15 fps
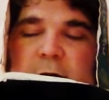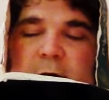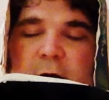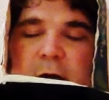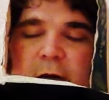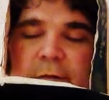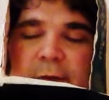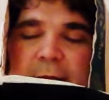
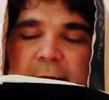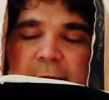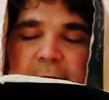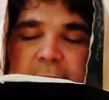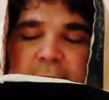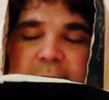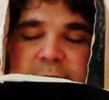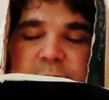
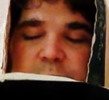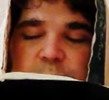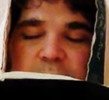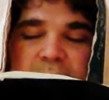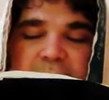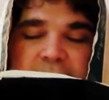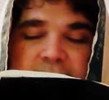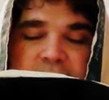Aaron's
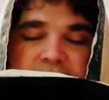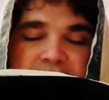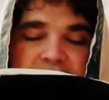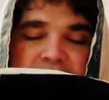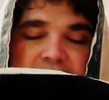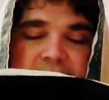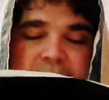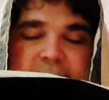waved
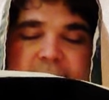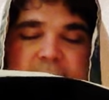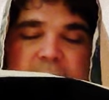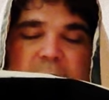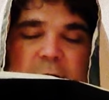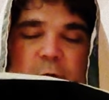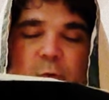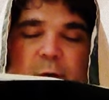as
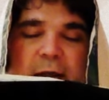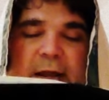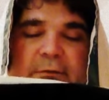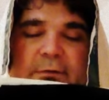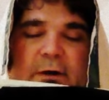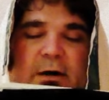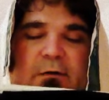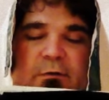a wave
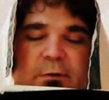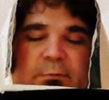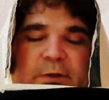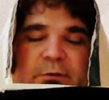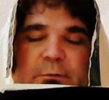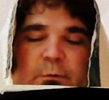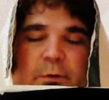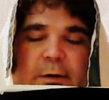offering
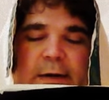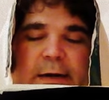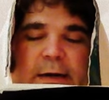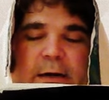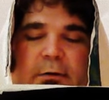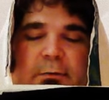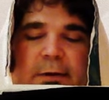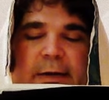before
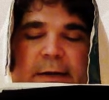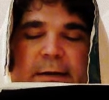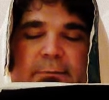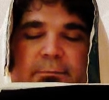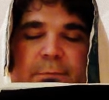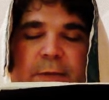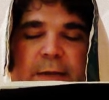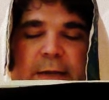Yahweh,
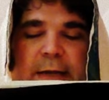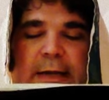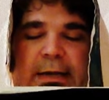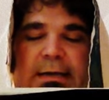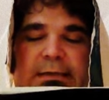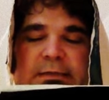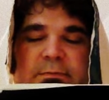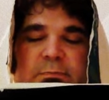
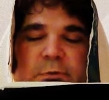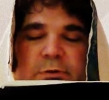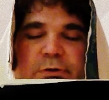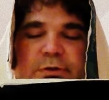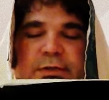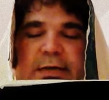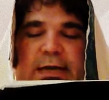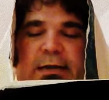as
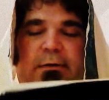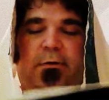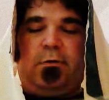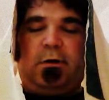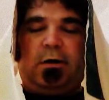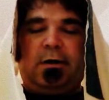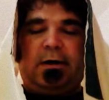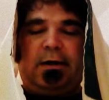Moshe
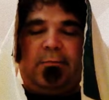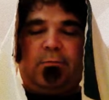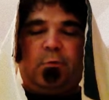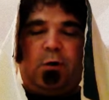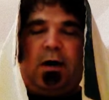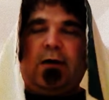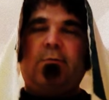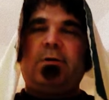ordered. And
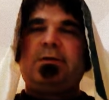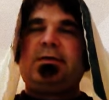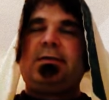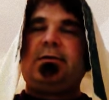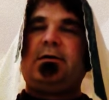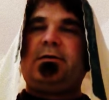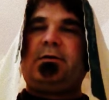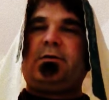why was
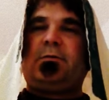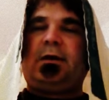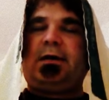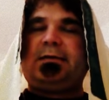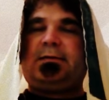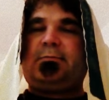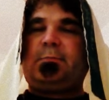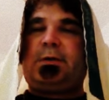it on the right?
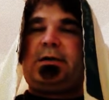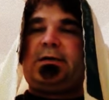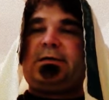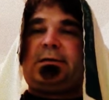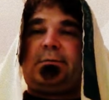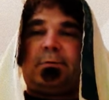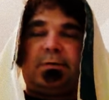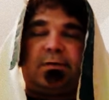Because
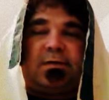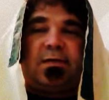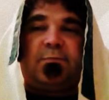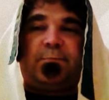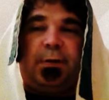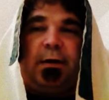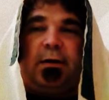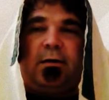there was a
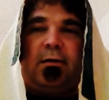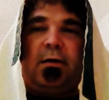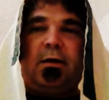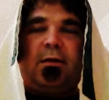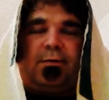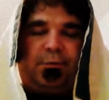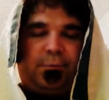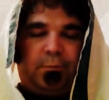spear
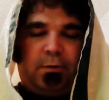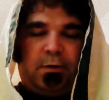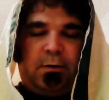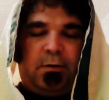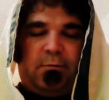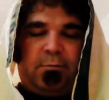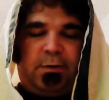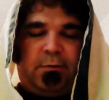
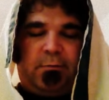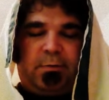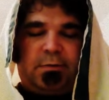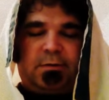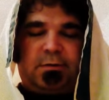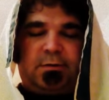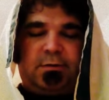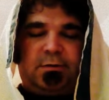that
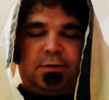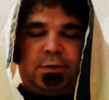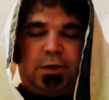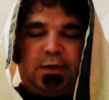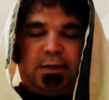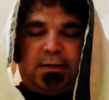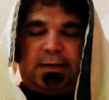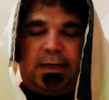was
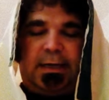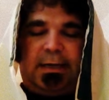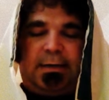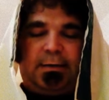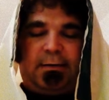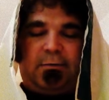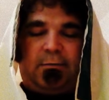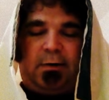jugged
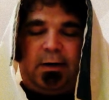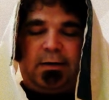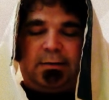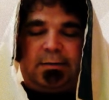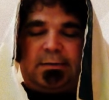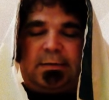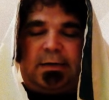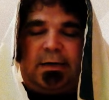in the right
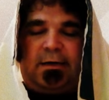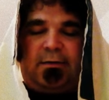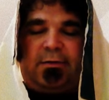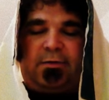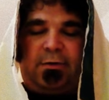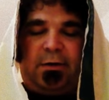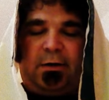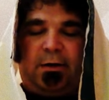side
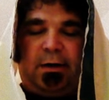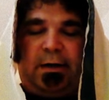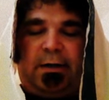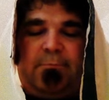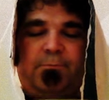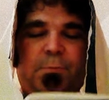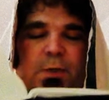thigh